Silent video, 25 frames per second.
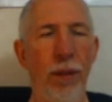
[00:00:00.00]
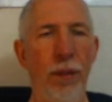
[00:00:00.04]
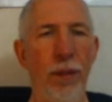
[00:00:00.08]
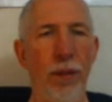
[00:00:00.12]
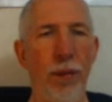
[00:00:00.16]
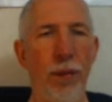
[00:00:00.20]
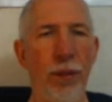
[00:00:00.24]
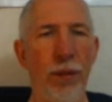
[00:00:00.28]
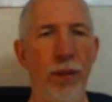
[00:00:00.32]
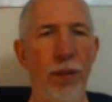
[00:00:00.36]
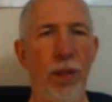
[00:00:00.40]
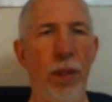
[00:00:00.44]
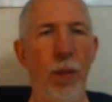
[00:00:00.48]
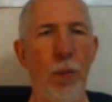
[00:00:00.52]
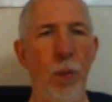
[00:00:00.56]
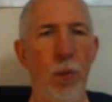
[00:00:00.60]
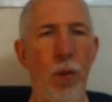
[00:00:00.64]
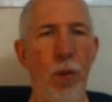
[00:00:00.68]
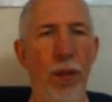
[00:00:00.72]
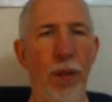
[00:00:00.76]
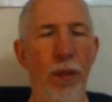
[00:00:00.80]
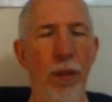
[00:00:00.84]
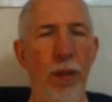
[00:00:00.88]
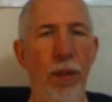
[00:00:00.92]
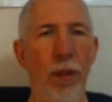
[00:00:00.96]
to
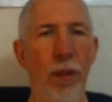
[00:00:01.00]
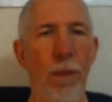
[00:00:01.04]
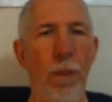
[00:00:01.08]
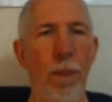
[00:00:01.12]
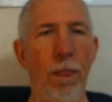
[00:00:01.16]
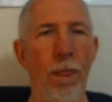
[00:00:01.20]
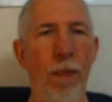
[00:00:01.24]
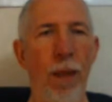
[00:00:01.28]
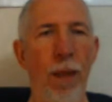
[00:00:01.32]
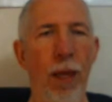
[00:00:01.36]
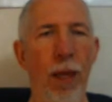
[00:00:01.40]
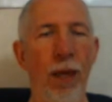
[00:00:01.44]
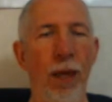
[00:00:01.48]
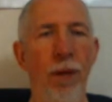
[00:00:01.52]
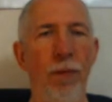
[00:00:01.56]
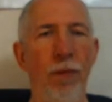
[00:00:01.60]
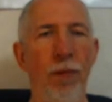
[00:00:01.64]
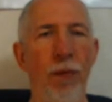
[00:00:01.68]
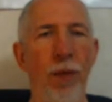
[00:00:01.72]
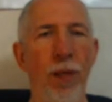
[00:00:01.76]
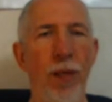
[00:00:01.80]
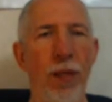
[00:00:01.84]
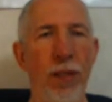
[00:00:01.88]
someone every